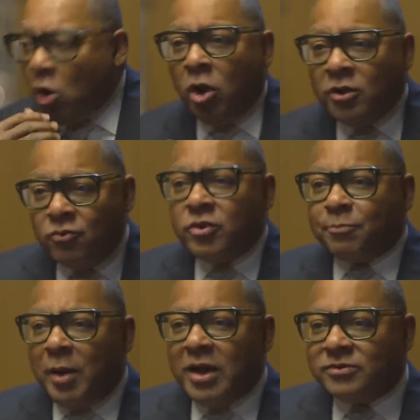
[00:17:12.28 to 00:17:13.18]
call and
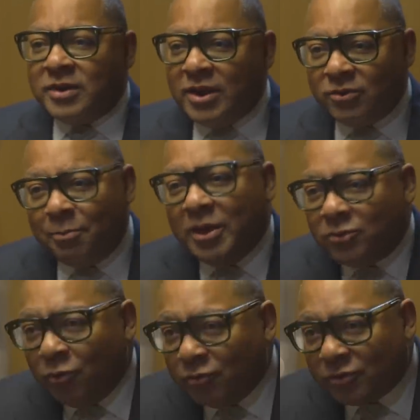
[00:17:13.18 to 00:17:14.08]
response nature.
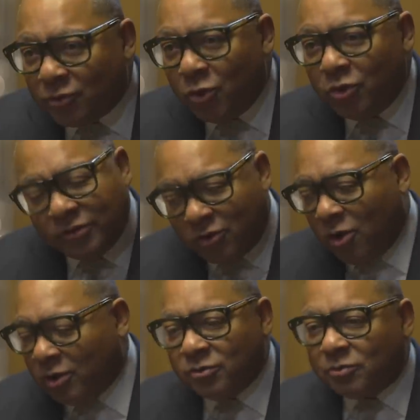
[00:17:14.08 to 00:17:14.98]
Beethoven's third is
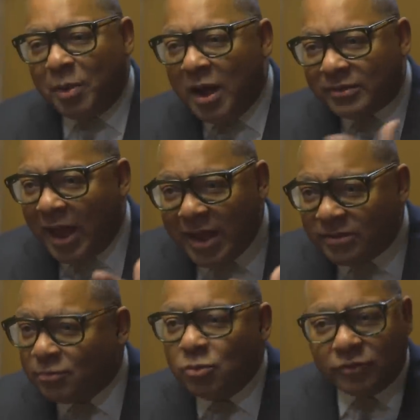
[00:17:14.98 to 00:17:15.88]
call and response.
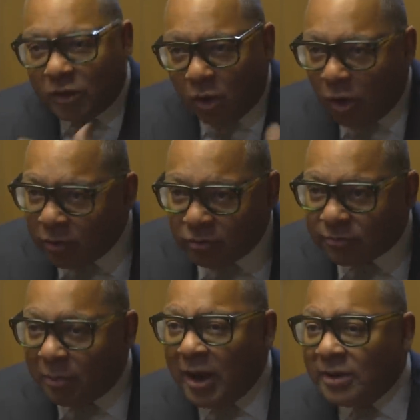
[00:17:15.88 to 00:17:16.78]
Haydn's music, call and
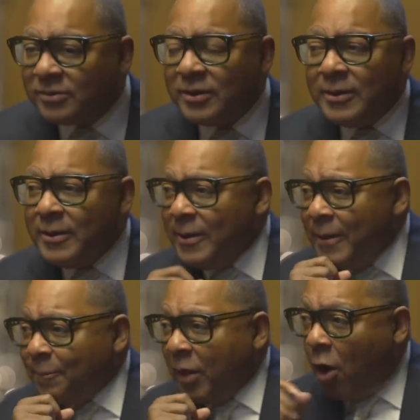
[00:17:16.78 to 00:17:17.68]
response.
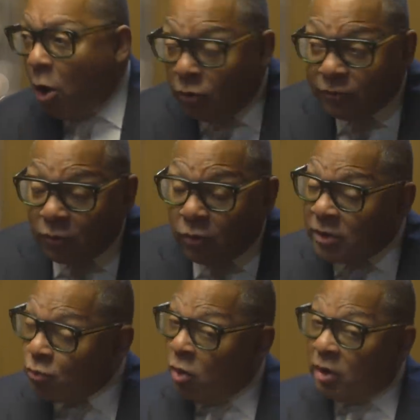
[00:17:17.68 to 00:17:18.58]
Also,
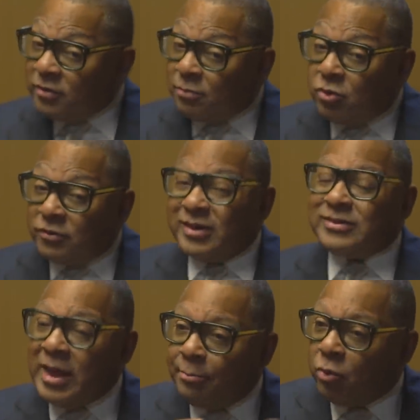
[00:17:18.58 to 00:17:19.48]
in New Orleans music,
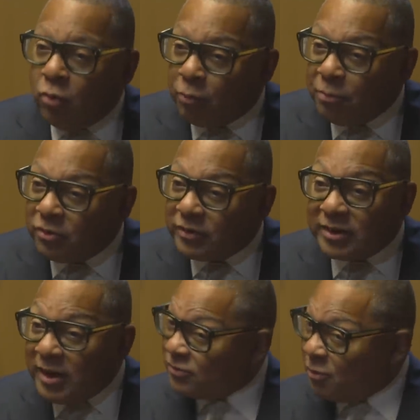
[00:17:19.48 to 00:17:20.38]
it's like Baroque
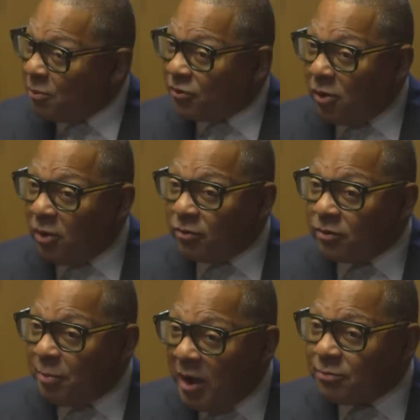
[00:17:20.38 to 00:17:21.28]
music. Not so much call and
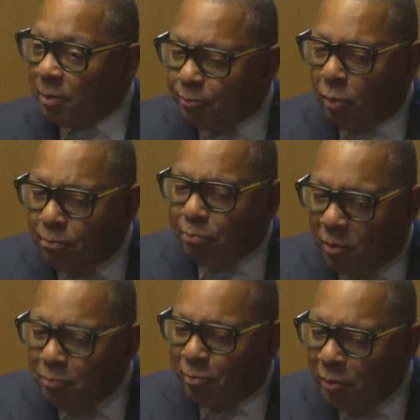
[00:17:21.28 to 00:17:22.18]
response, but boom,
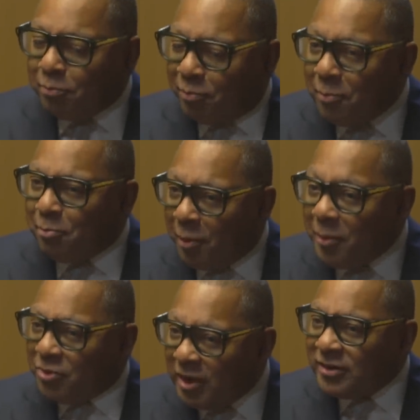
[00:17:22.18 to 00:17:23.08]
boom, boom, boom,
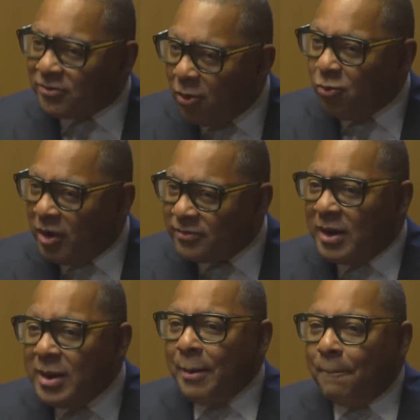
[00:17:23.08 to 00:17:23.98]
boom, a thing that's always
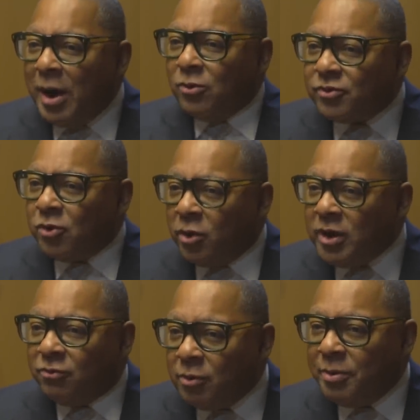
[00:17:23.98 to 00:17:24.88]
bouncing on
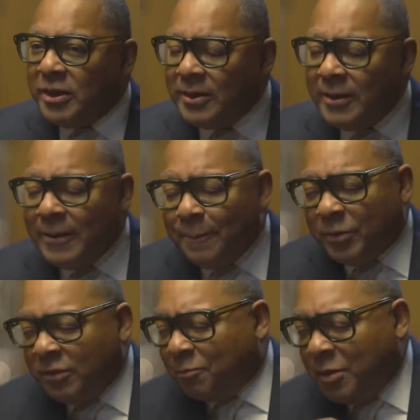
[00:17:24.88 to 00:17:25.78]
every beat.
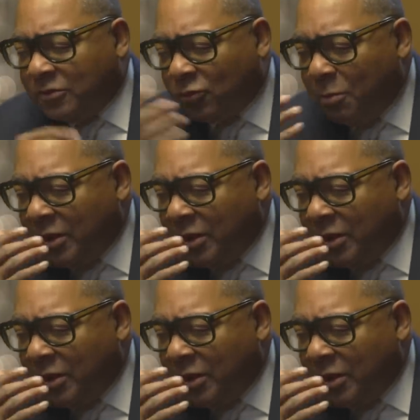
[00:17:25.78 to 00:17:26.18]
There's been so